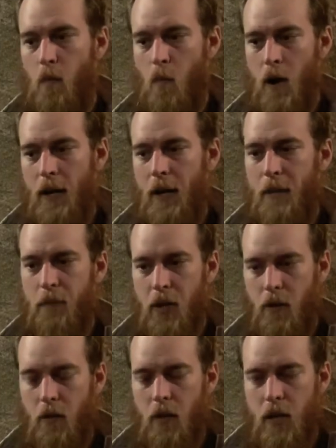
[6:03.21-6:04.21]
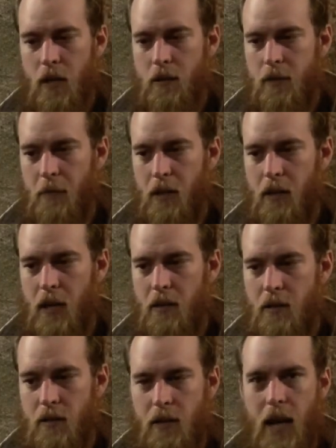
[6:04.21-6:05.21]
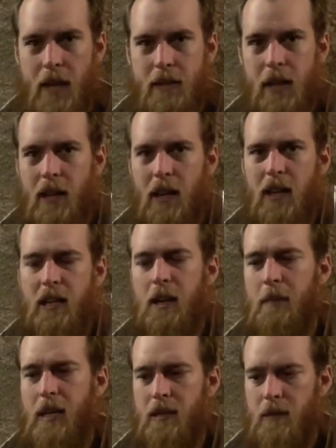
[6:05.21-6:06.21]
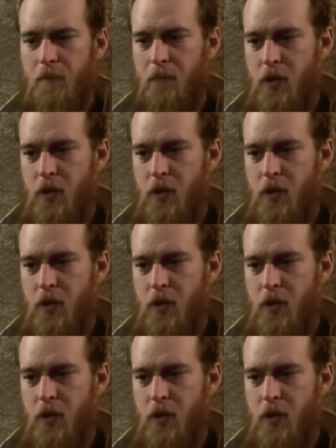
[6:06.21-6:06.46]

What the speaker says: wine, you know, something that just has that kind of yumminess